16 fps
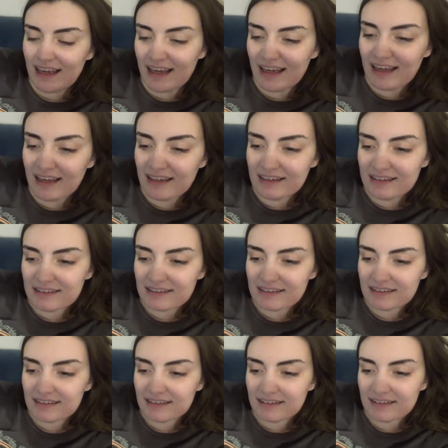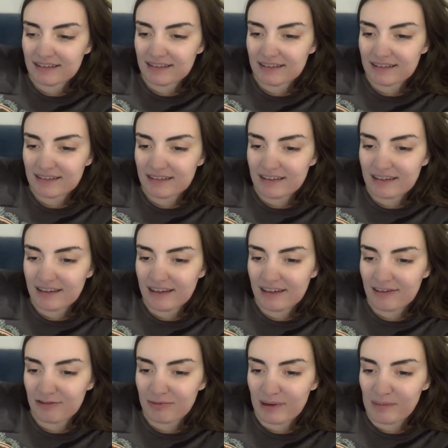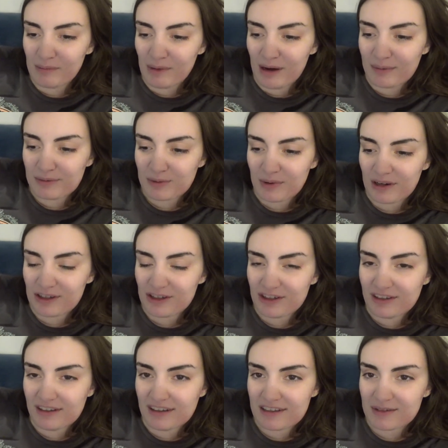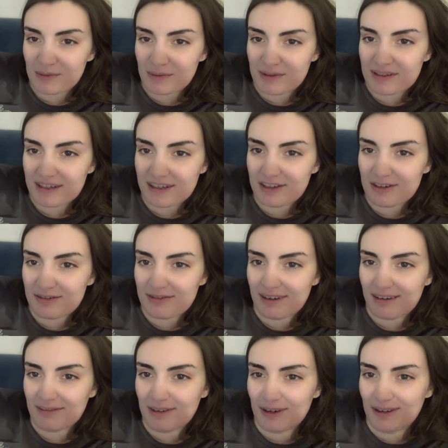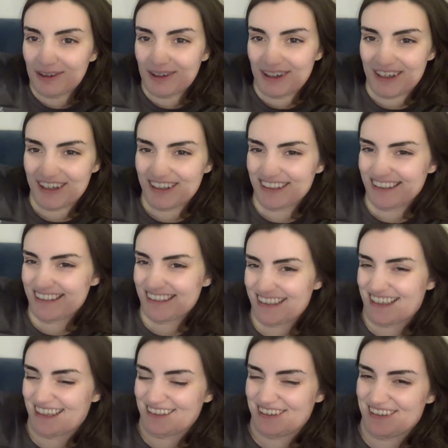And if my mom's watching this, we'll send you $5 because